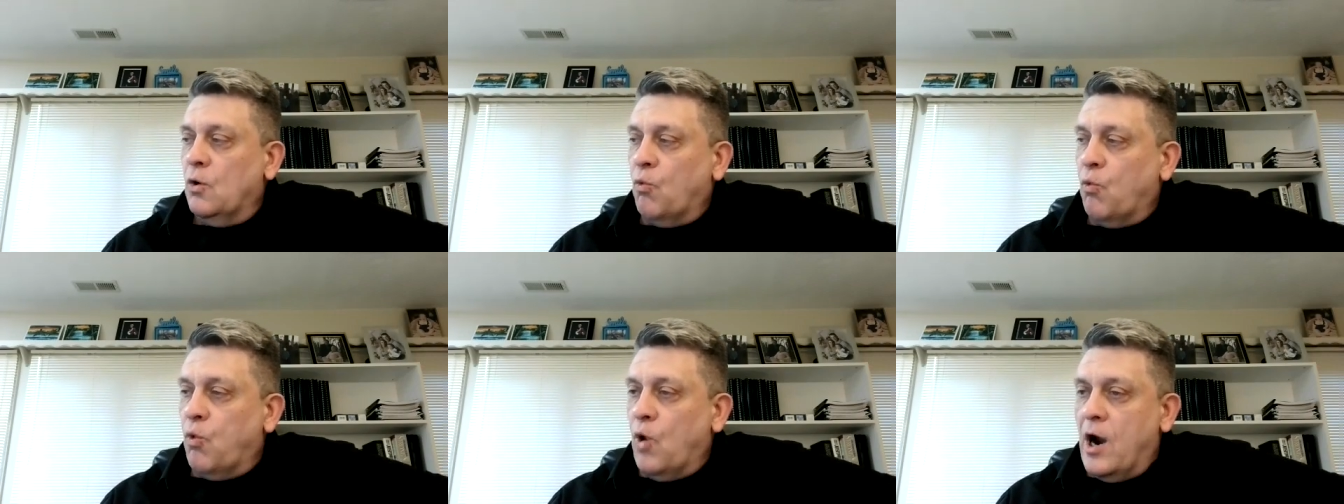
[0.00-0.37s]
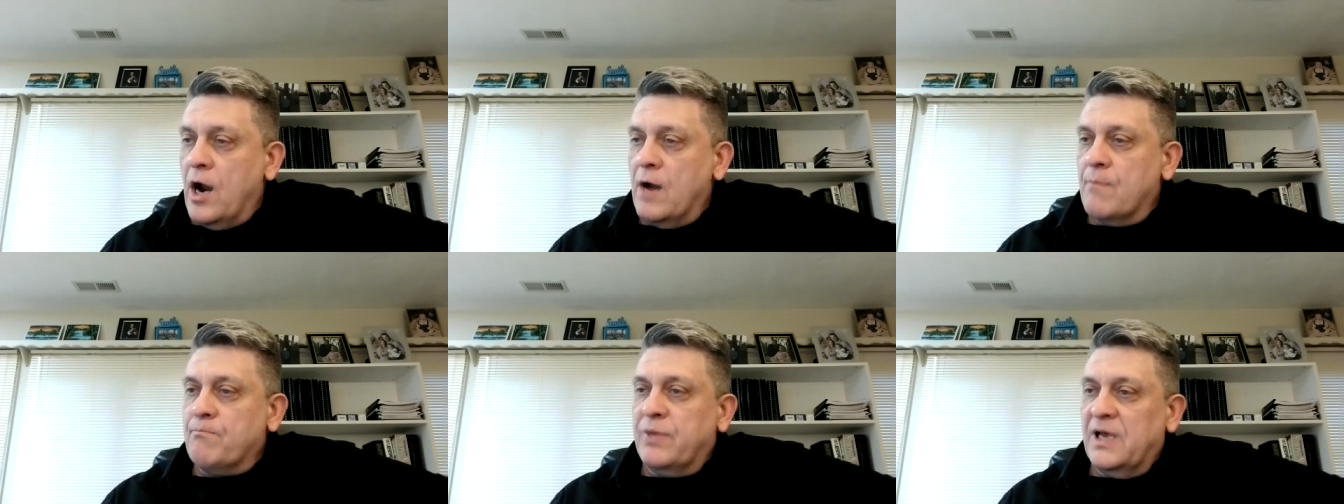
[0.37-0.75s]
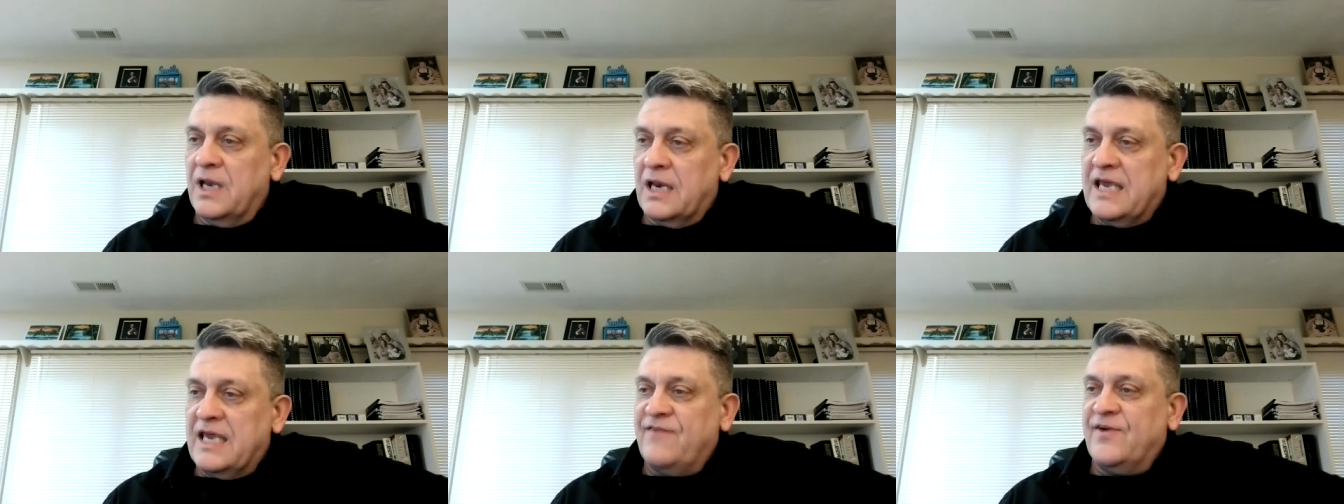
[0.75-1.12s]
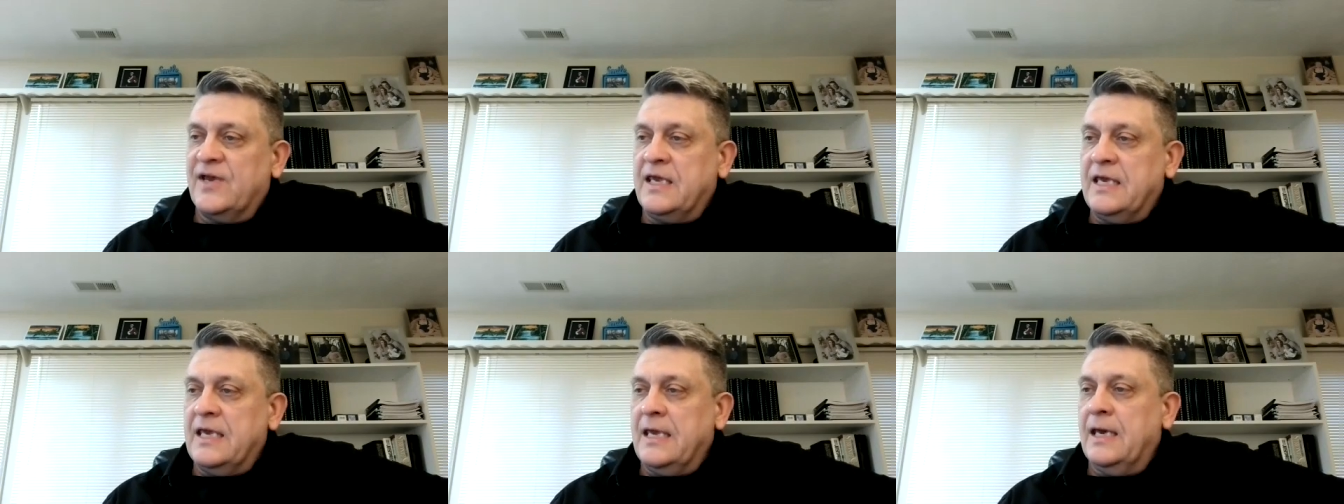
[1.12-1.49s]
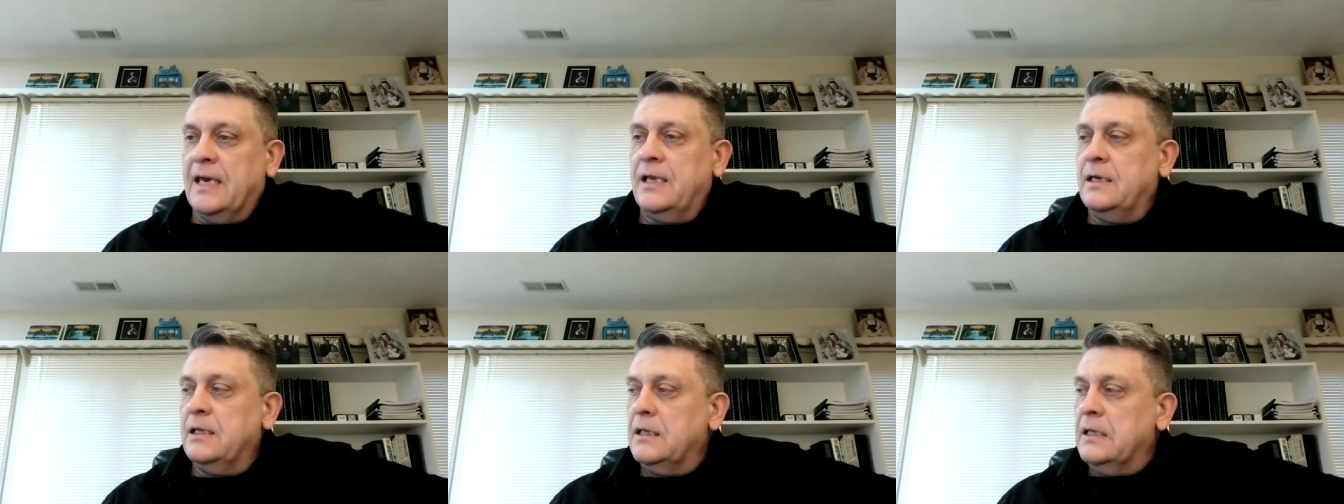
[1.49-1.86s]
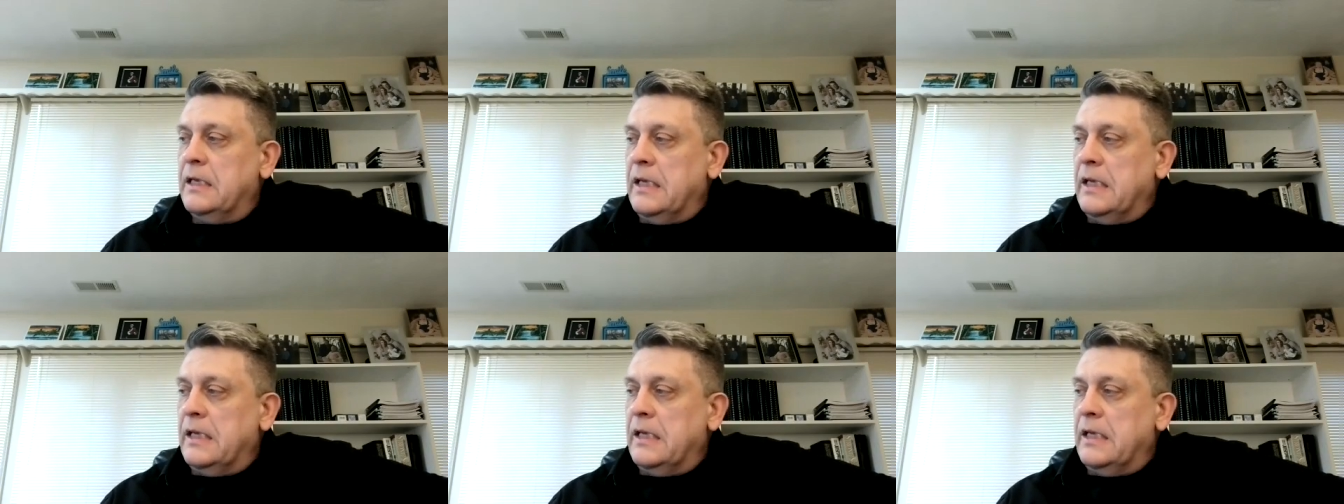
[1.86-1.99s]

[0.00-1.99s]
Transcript: word believe again,